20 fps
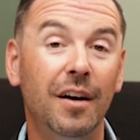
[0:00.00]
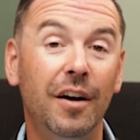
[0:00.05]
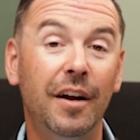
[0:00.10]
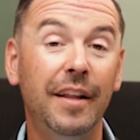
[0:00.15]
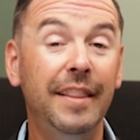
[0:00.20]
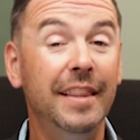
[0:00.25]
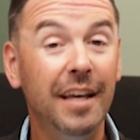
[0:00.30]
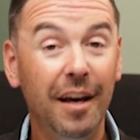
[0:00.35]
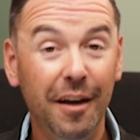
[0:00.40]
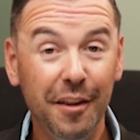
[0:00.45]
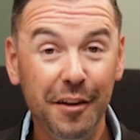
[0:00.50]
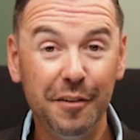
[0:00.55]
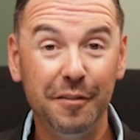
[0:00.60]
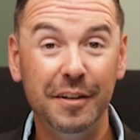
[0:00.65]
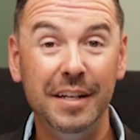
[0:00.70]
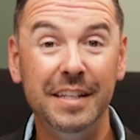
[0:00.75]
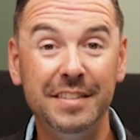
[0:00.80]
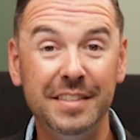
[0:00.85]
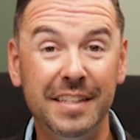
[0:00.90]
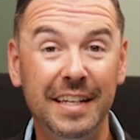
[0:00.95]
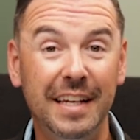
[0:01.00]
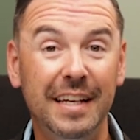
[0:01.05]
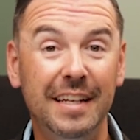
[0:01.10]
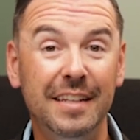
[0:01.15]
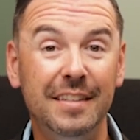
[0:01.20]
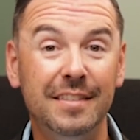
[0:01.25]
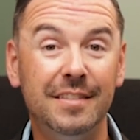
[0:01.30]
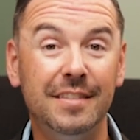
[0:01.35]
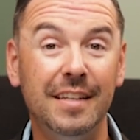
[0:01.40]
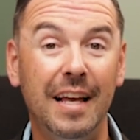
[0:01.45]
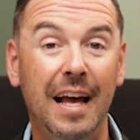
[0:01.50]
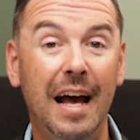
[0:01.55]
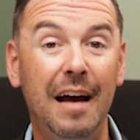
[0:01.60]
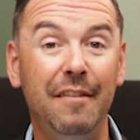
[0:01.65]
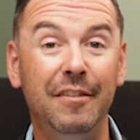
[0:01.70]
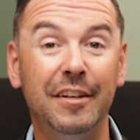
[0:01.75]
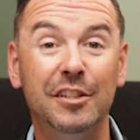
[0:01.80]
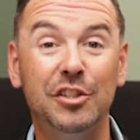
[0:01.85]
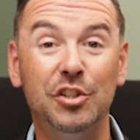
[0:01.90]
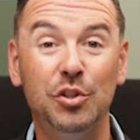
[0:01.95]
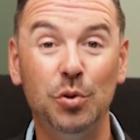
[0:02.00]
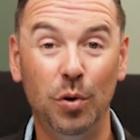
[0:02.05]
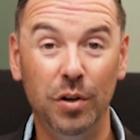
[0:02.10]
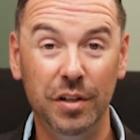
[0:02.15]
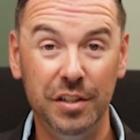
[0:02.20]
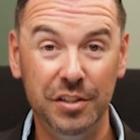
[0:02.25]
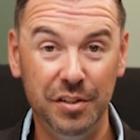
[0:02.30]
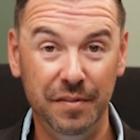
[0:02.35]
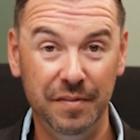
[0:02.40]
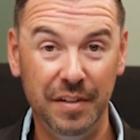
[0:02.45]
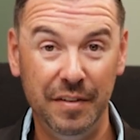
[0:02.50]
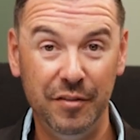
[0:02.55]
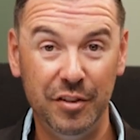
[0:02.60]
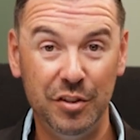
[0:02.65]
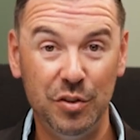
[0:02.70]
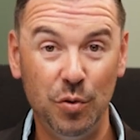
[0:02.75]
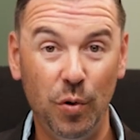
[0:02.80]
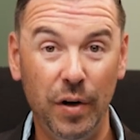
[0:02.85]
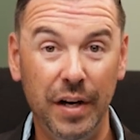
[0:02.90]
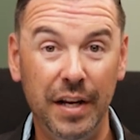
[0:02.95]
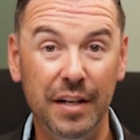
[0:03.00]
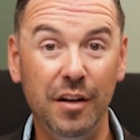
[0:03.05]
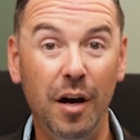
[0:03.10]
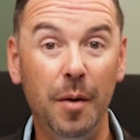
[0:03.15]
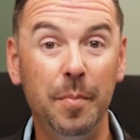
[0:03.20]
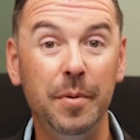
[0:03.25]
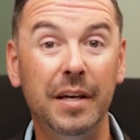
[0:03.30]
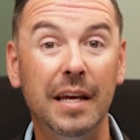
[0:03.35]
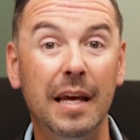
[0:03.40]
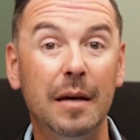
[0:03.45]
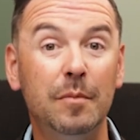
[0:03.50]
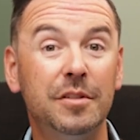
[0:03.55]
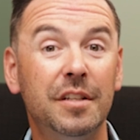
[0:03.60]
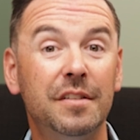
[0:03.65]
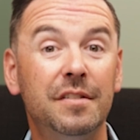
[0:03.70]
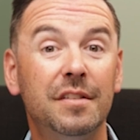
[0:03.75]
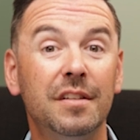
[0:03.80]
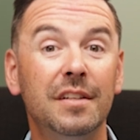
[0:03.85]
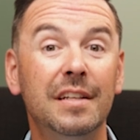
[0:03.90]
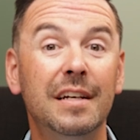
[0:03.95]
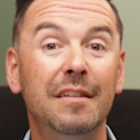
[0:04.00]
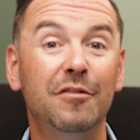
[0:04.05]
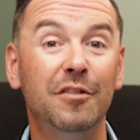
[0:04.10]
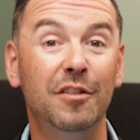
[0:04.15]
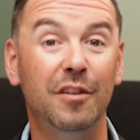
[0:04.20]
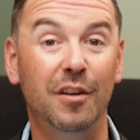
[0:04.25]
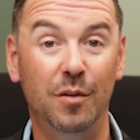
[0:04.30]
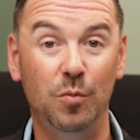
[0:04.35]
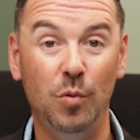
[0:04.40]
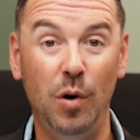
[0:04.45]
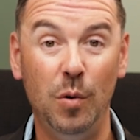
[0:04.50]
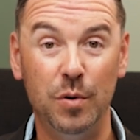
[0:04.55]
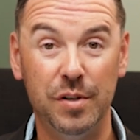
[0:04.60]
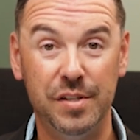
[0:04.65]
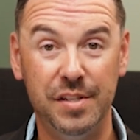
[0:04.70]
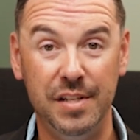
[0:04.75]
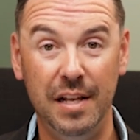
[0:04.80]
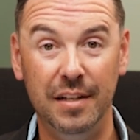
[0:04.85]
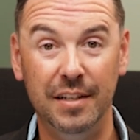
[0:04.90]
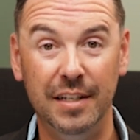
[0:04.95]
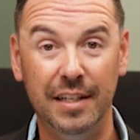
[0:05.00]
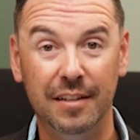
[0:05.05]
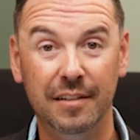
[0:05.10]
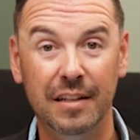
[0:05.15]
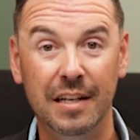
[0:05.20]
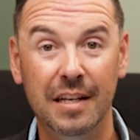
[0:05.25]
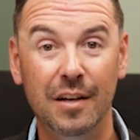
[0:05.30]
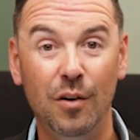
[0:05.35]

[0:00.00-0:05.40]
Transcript: And the other risk is having a shortage of inventory and not being able to deliver on what we're selling,